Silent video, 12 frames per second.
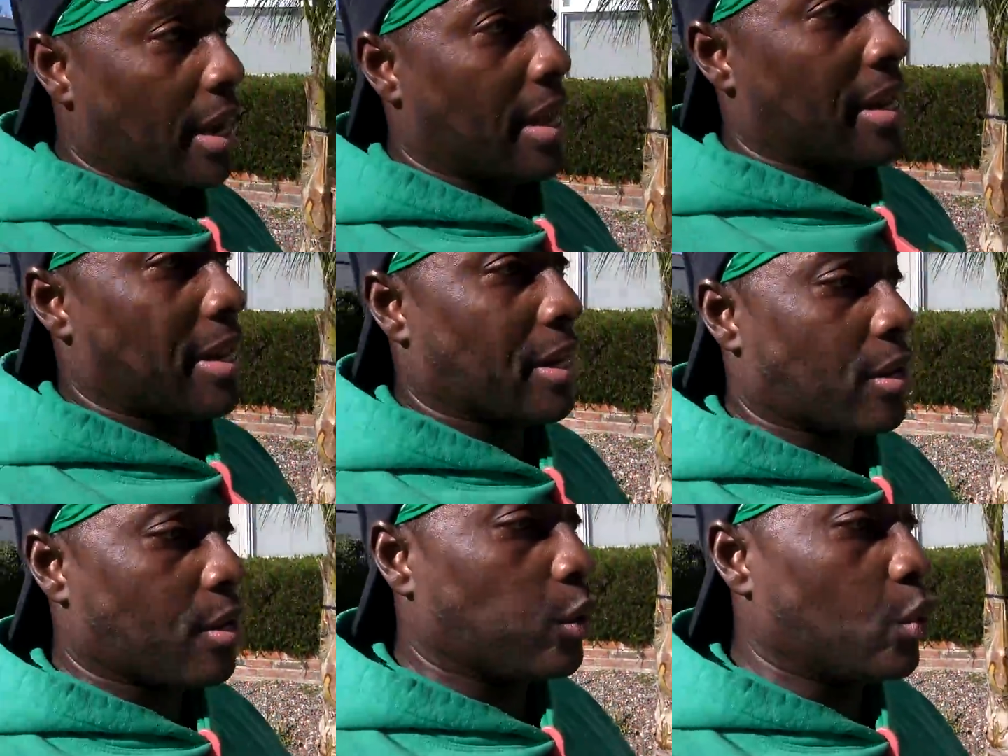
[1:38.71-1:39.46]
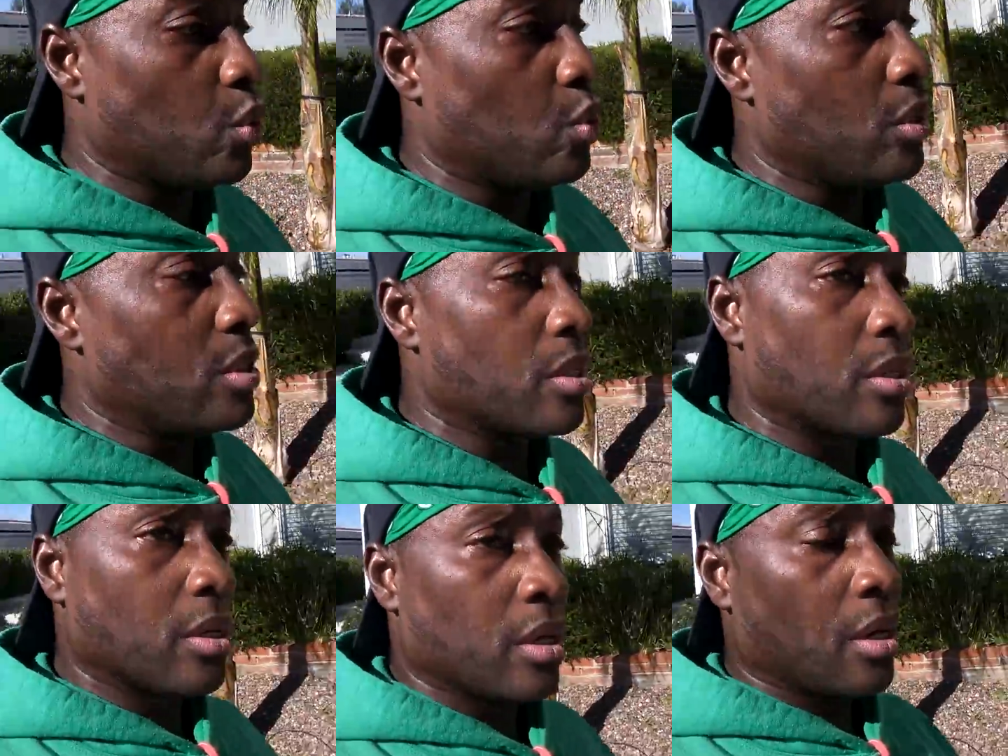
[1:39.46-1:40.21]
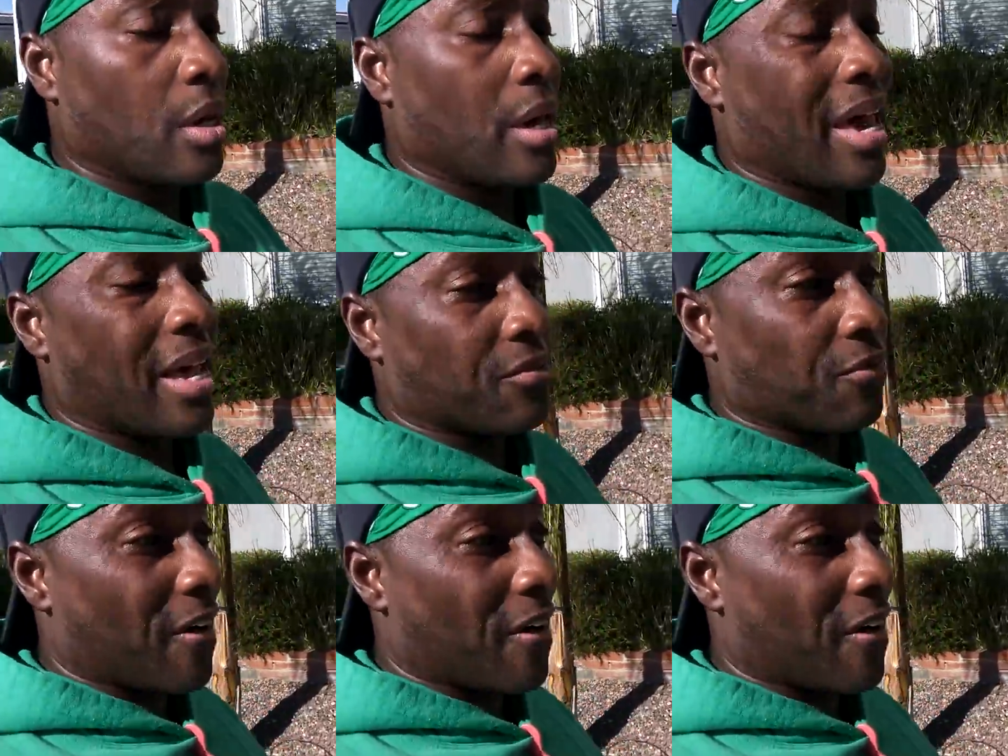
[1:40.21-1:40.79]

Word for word: and it includes as